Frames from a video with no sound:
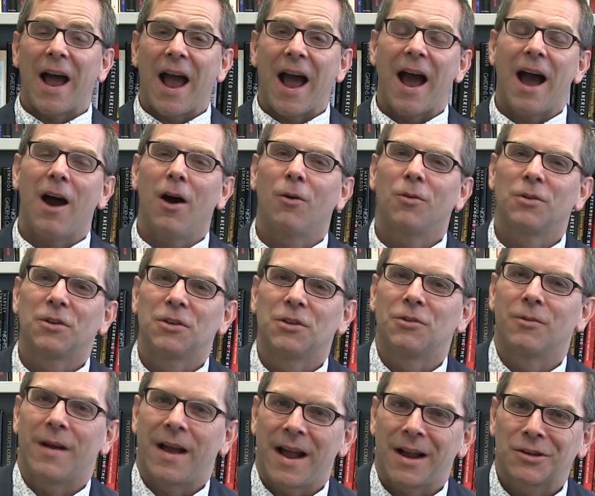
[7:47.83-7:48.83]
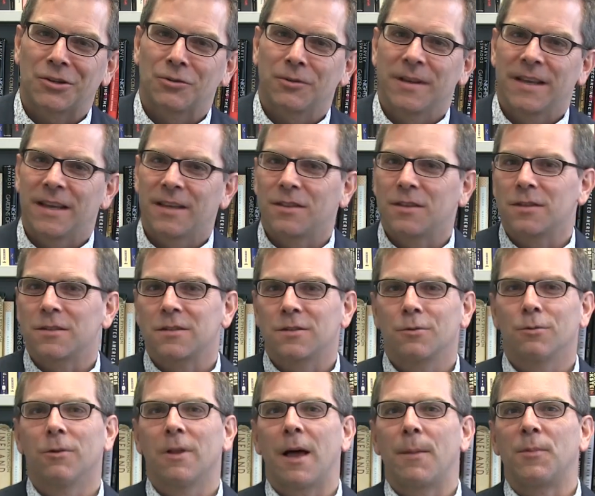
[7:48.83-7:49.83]
how do you actually get this
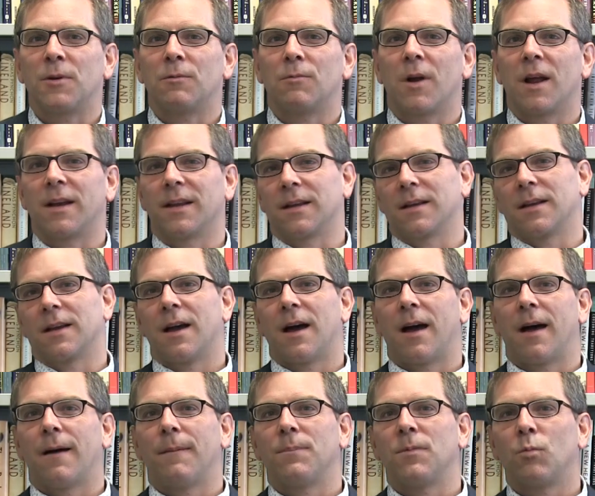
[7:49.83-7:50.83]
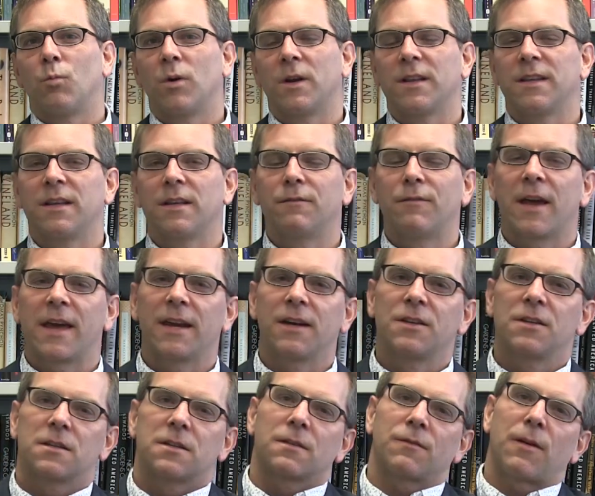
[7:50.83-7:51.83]
tool up and running? Um, one of the
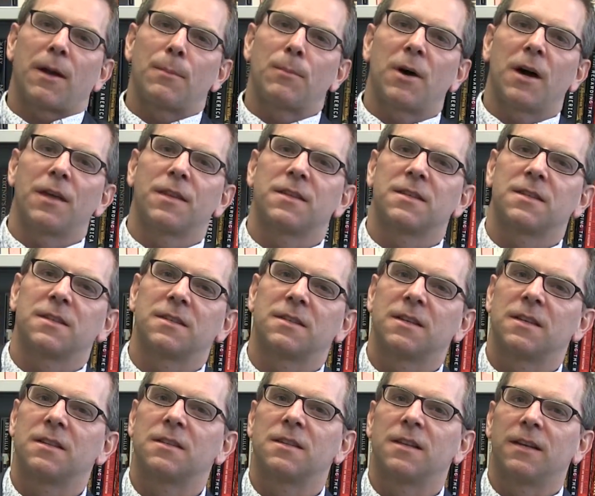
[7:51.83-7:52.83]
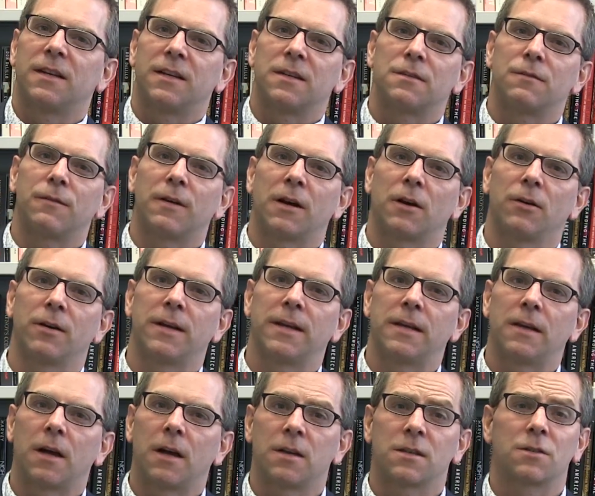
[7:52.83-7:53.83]
advantages of Hypothesis is that it's
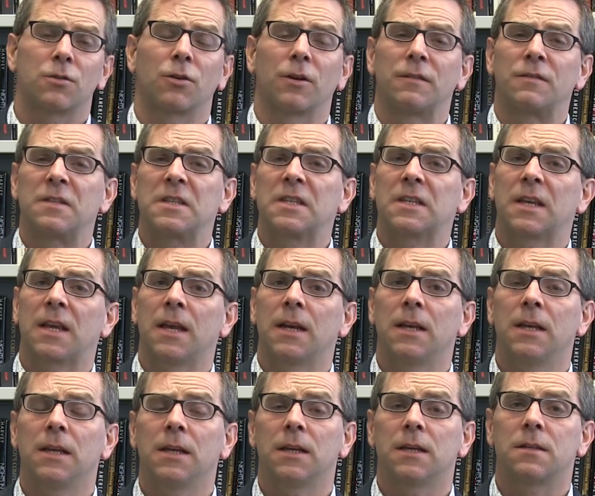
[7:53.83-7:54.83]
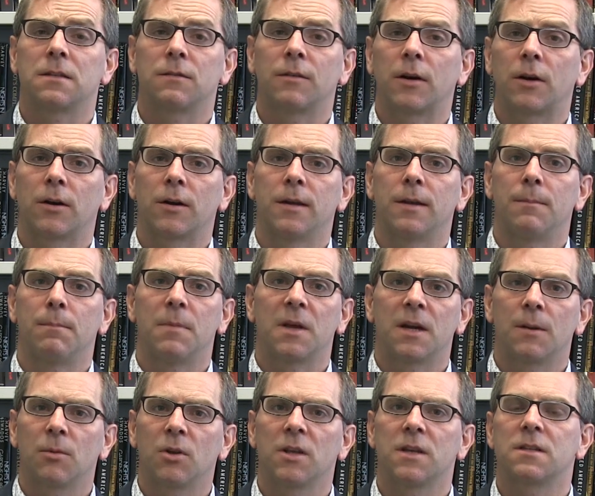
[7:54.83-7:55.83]
very uh, sort of skinny, it's very
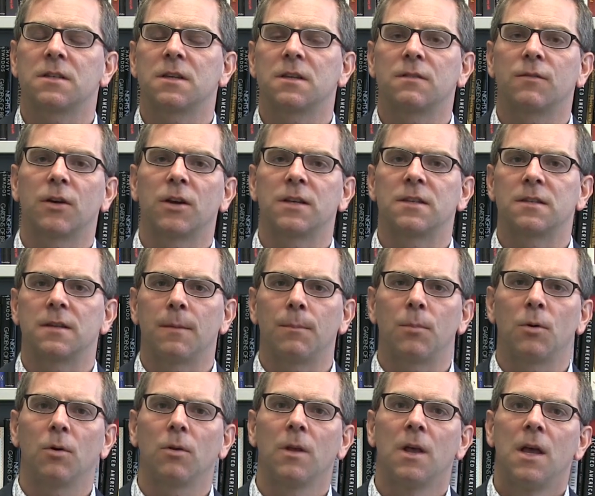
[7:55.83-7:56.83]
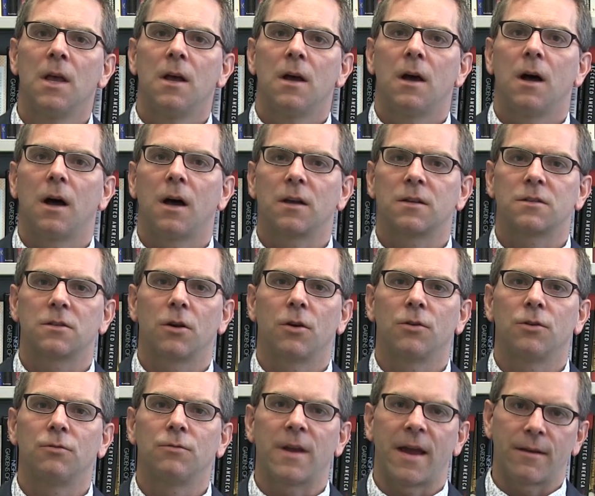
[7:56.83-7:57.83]
minimalist, it's very simple. Uh, so
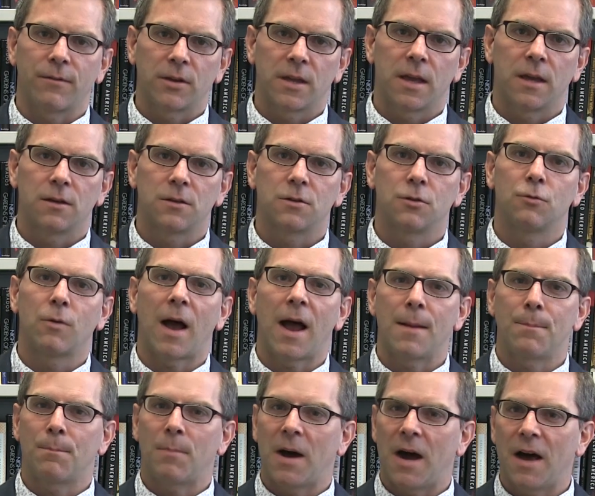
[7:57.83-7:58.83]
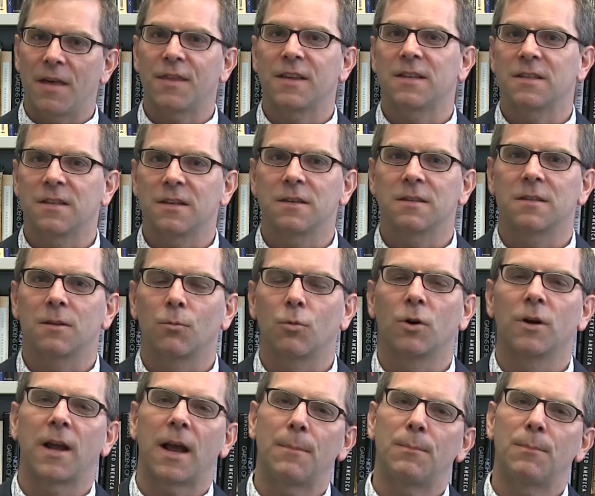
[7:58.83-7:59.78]
you navigate to Hypothesis, the word